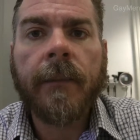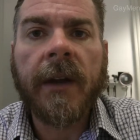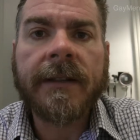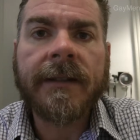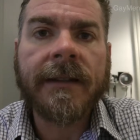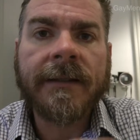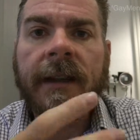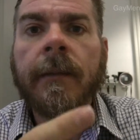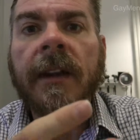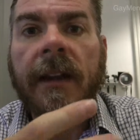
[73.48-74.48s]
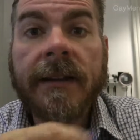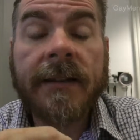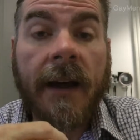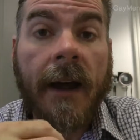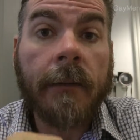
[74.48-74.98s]
means that semen
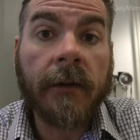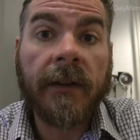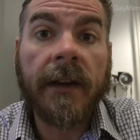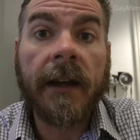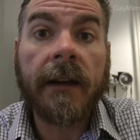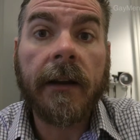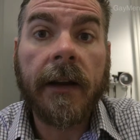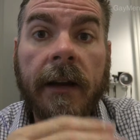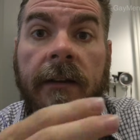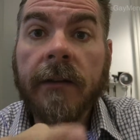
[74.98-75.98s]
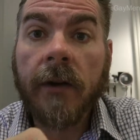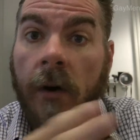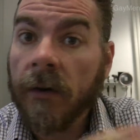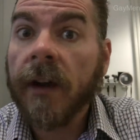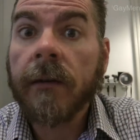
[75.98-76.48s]
isn't able to get in
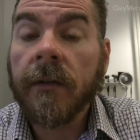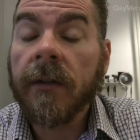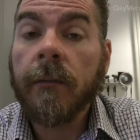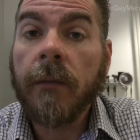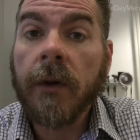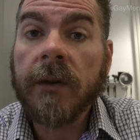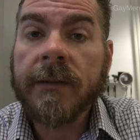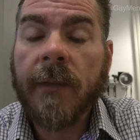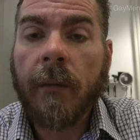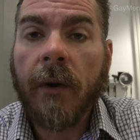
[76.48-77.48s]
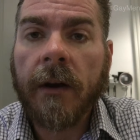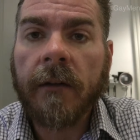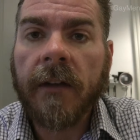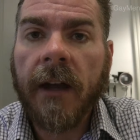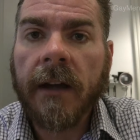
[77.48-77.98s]
contact with the mucous membrane
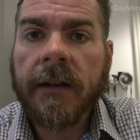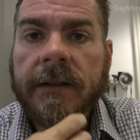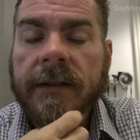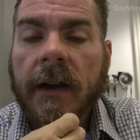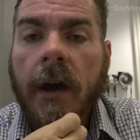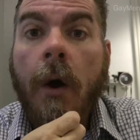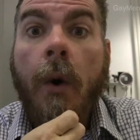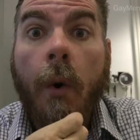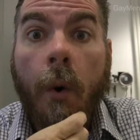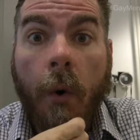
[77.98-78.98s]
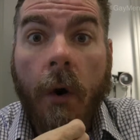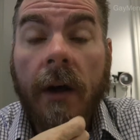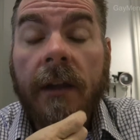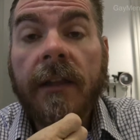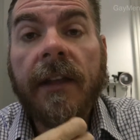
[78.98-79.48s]
of the anus,
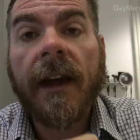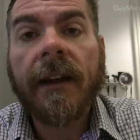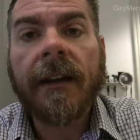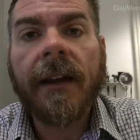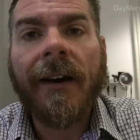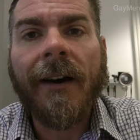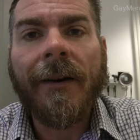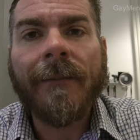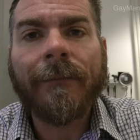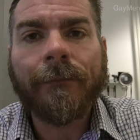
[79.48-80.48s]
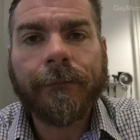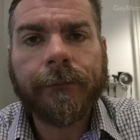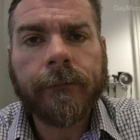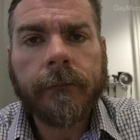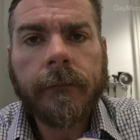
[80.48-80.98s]
or that um,
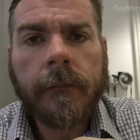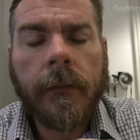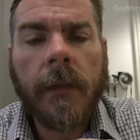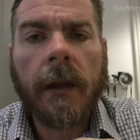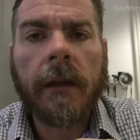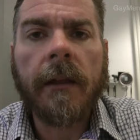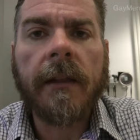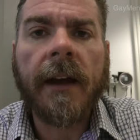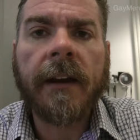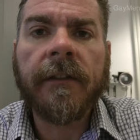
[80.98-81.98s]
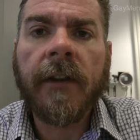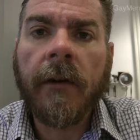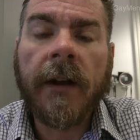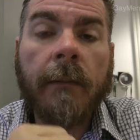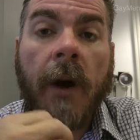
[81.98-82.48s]
that if
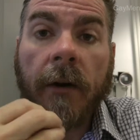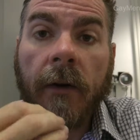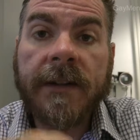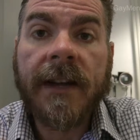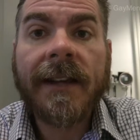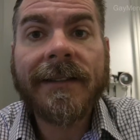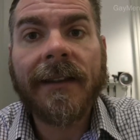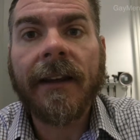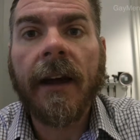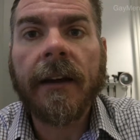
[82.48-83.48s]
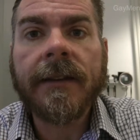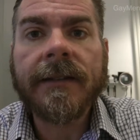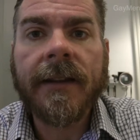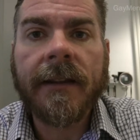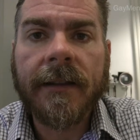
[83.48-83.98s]
there are any micro tears in the
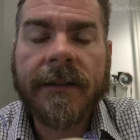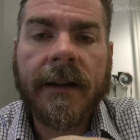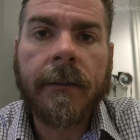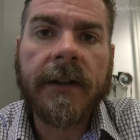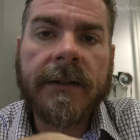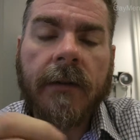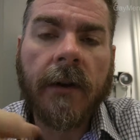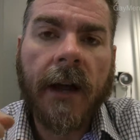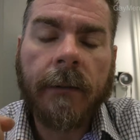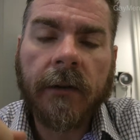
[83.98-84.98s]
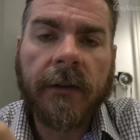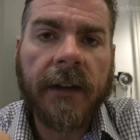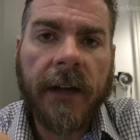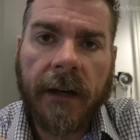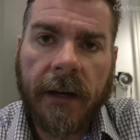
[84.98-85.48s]
anus, then the semen's not able
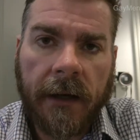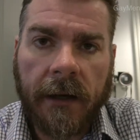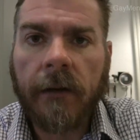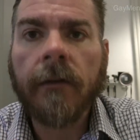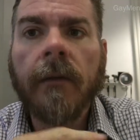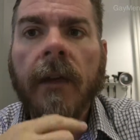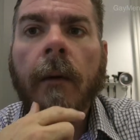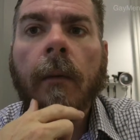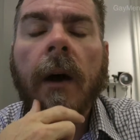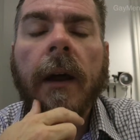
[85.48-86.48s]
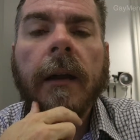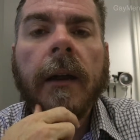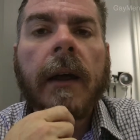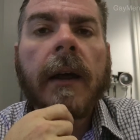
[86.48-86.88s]
to get in through that way.